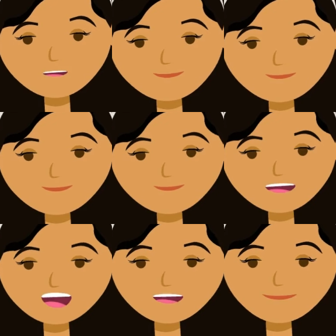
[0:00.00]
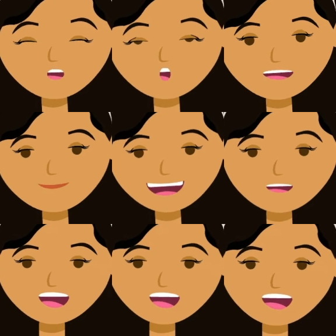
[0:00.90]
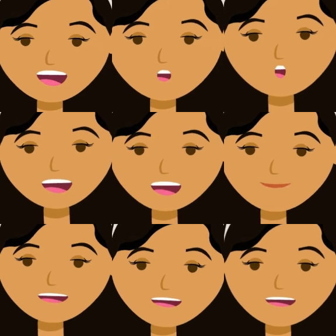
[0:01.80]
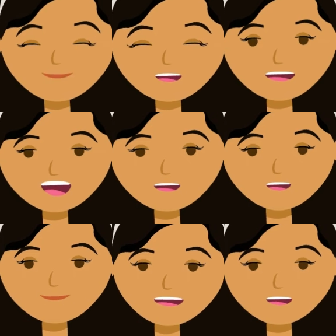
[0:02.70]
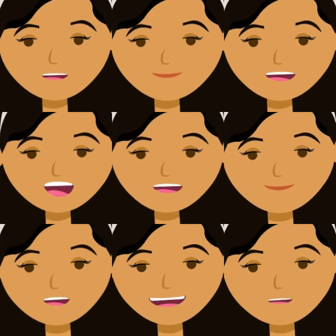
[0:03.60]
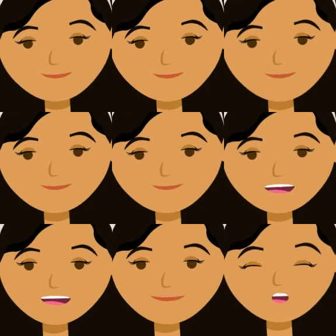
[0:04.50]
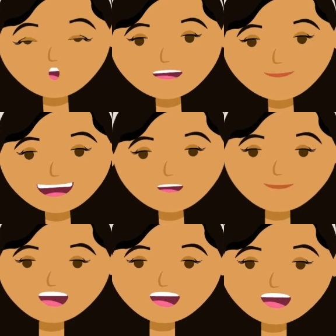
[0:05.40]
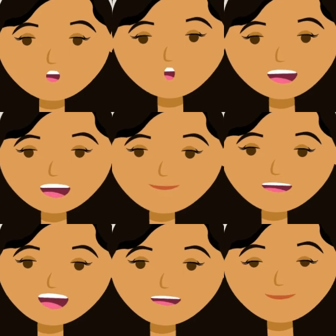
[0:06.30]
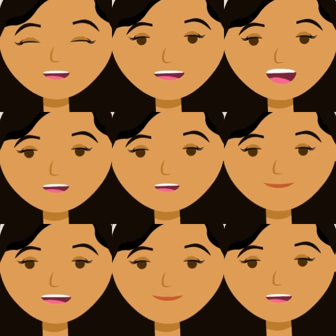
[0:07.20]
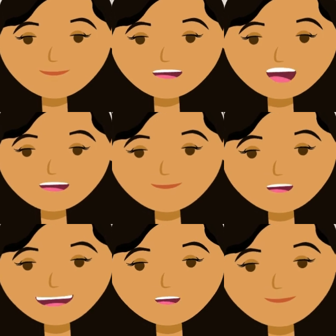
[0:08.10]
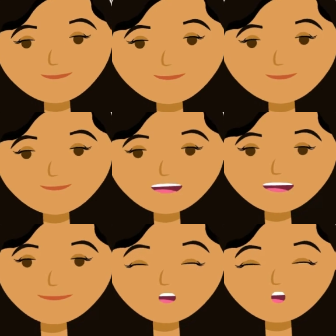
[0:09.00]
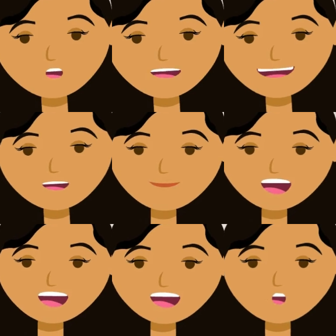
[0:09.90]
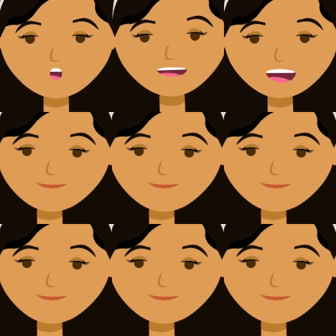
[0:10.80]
the amount of heat needed to melt a 1-ton block of ice. On average, a 3-ton heat pump can heat or cool 1,500 square feet.